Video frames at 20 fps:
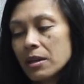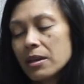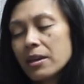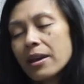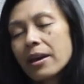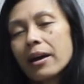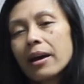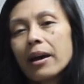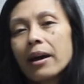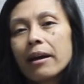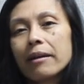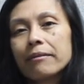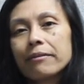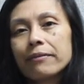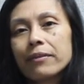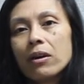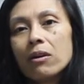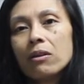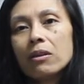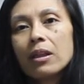yeah, I
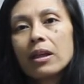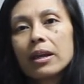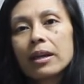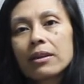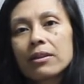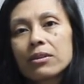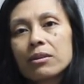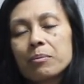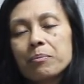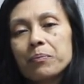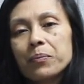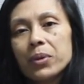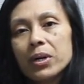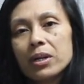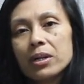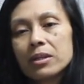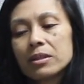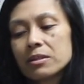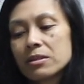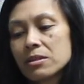felt like the
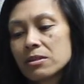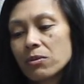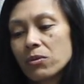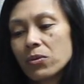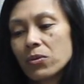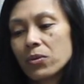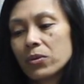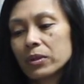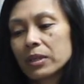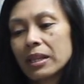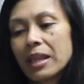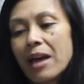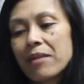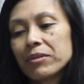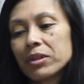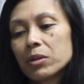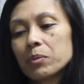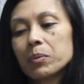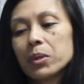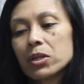buds or the
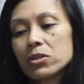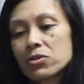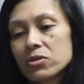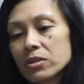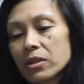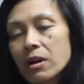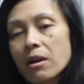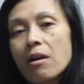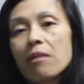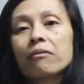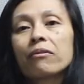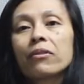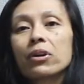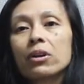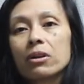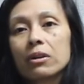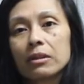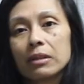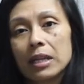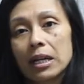lavender buds or the comfrey
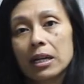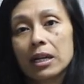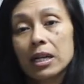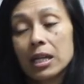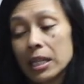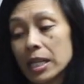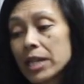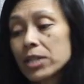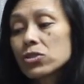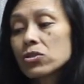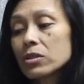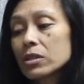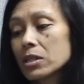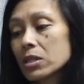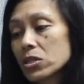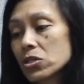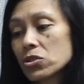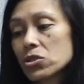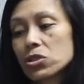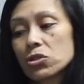or calendula
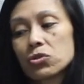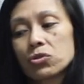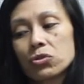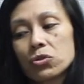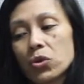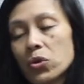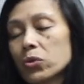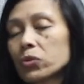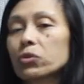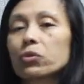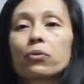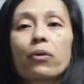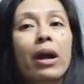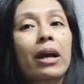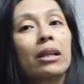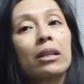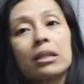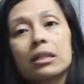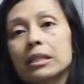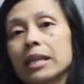could just go
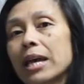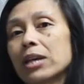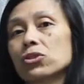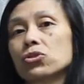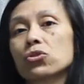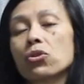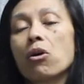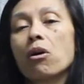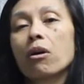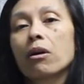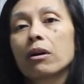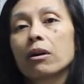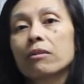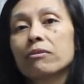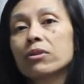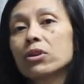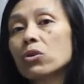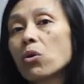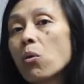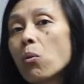directly in that jar
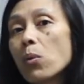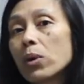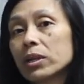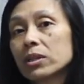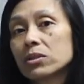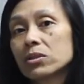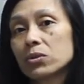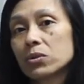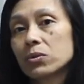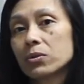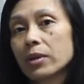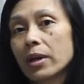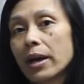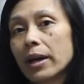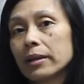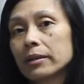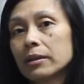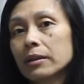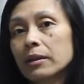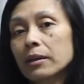if you don't want to do that.